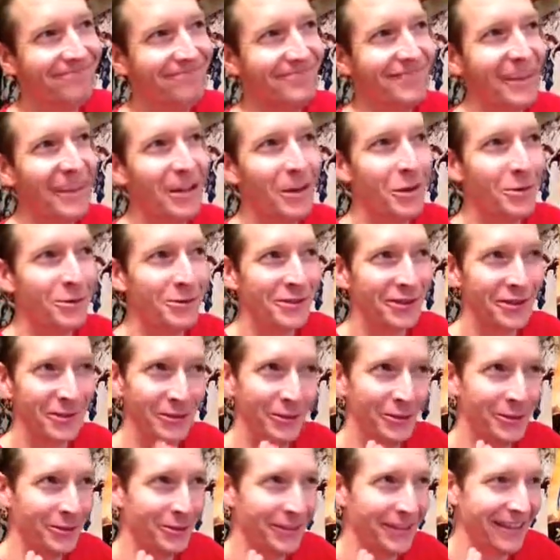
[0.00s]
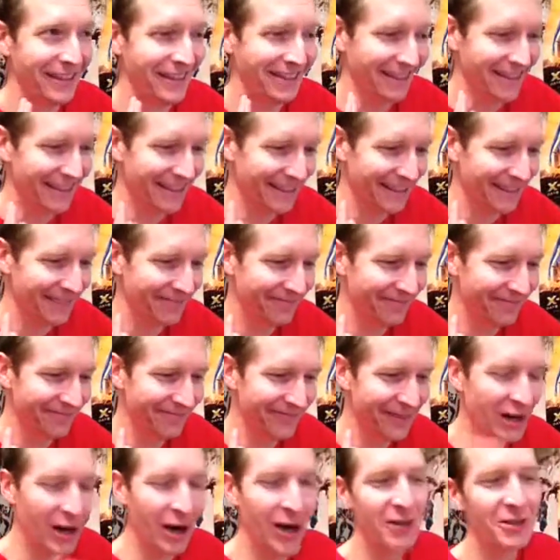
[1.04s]
they go to the
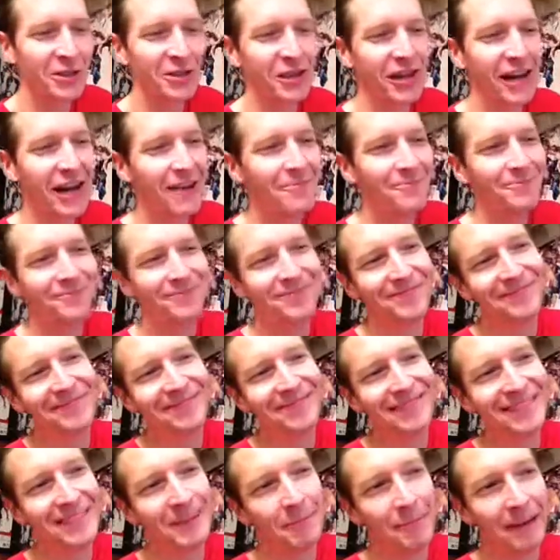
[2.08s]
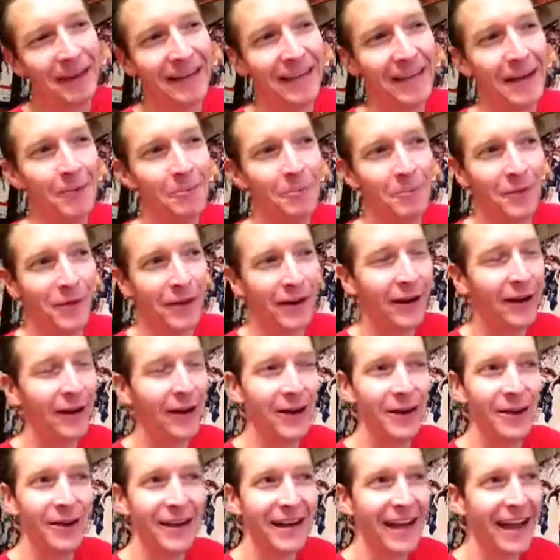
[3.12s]
car shop to pick up
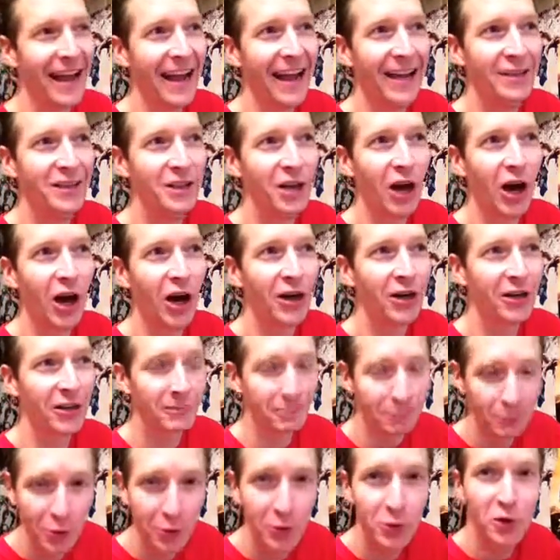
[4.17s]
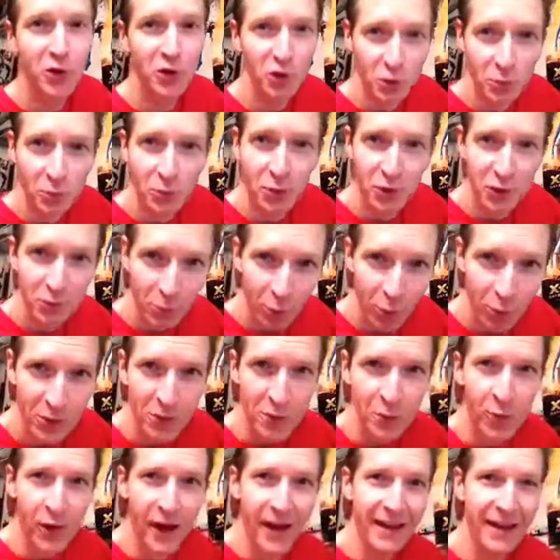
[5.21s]
their Antarctic Blue Super
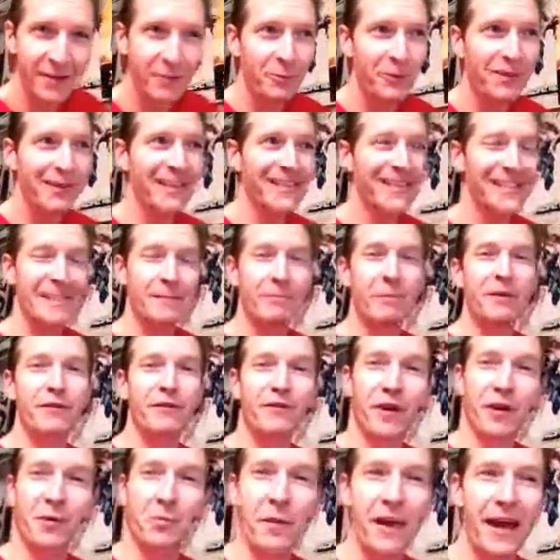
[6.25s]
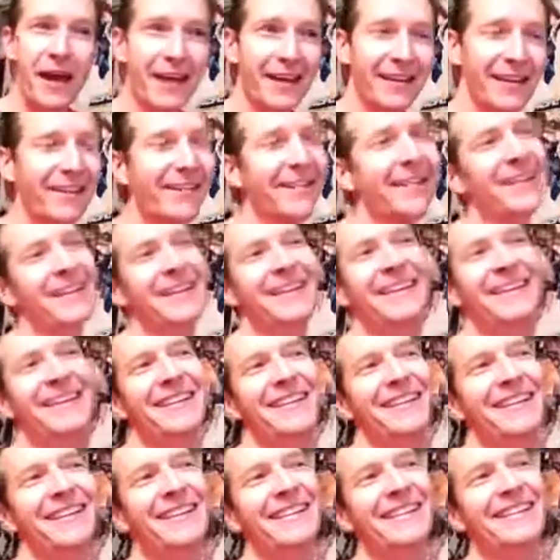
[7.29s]
Sports Wagon with the CB Fun Pack.
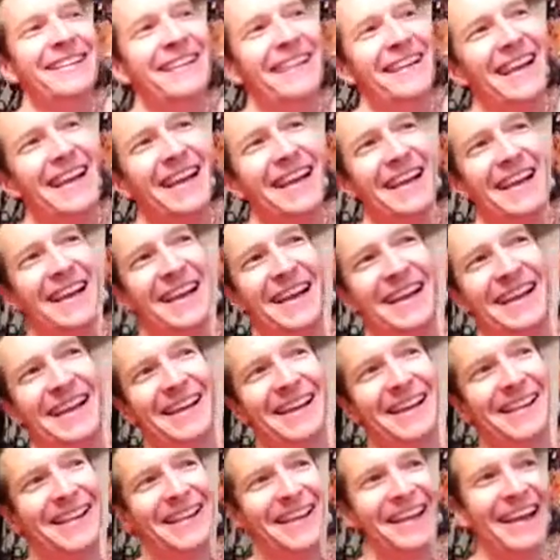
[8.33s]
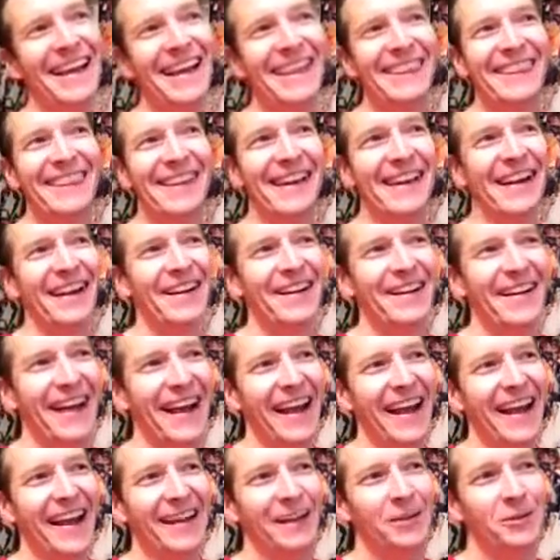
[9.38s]
And they get there,
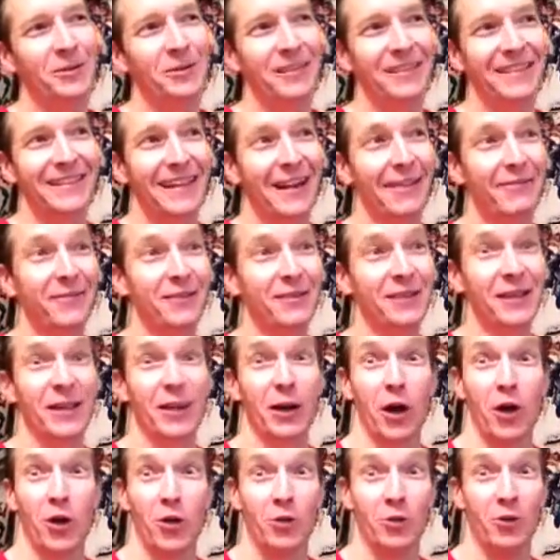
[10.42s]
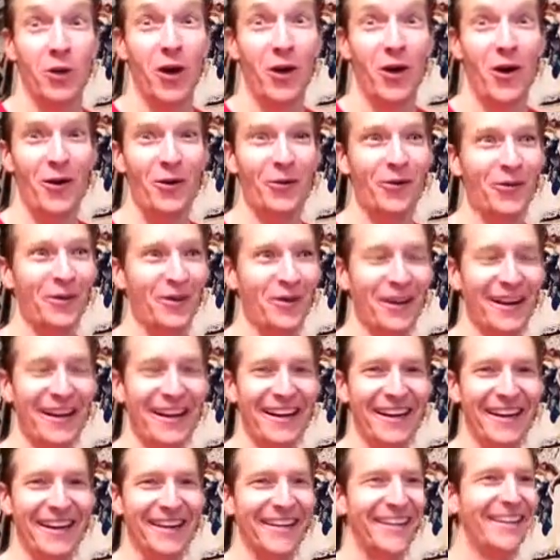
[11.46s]
and Eugene Levy's like, oh no, they're
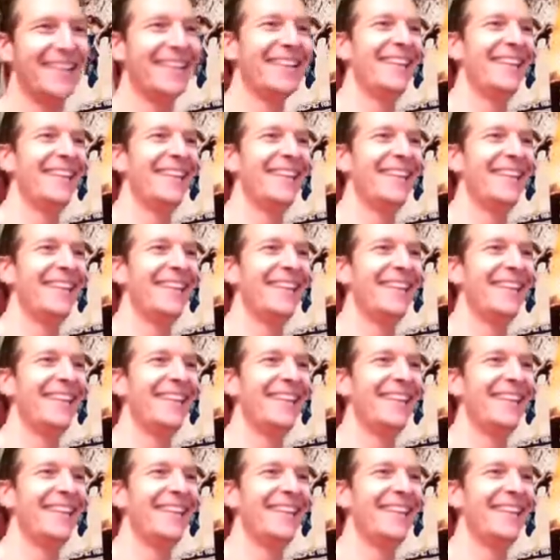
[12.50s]
here.